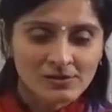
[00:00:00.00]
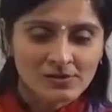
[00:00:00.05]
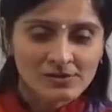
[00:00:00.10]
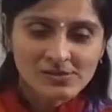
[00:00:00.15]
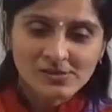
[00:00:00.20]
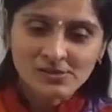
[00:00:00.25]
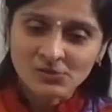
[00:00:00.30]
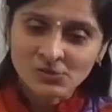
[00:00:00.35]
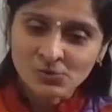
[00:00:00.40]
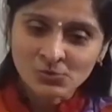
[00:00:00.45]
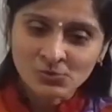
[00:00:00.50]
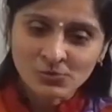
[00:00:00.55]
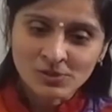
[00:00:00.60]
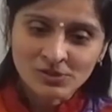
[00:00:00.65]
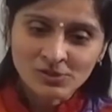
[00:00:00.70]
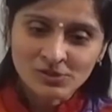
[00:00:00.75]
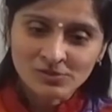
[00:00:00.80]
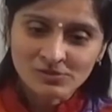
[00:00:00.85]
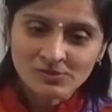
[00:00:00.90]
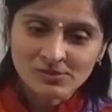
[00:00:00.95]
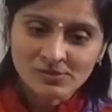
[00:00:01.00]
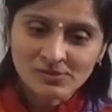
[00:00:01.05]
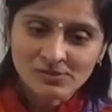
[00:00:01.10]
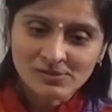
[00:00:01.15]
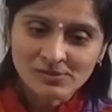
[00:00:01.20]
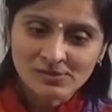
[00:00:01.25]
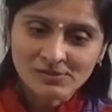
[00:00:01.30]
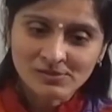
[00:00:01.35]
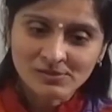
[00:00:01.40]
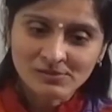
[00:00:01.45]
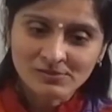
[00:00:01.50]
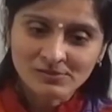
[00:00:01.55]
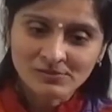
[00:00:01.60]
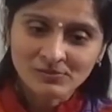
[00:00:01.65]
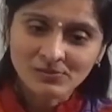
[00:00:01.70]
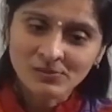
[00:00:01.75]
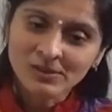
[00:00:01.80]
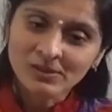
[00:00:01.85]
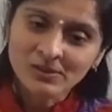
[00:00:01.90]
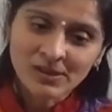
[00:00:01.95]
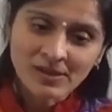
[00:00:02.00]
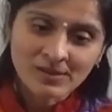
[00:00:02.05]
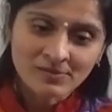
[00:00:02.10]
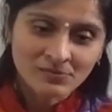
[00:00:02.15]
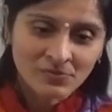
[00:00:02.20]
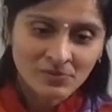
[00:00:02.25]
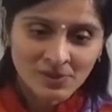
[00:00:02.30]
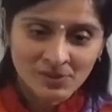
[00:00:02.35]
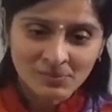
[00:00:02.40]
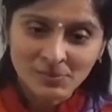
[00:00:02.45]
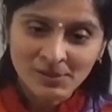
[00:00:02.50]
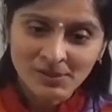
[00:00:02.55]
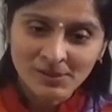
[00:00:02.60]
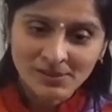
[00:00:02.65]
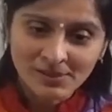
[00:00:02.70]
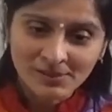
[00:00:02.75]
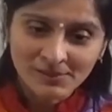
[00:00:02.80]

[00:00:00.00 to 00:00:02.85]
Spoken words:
situations with everybody.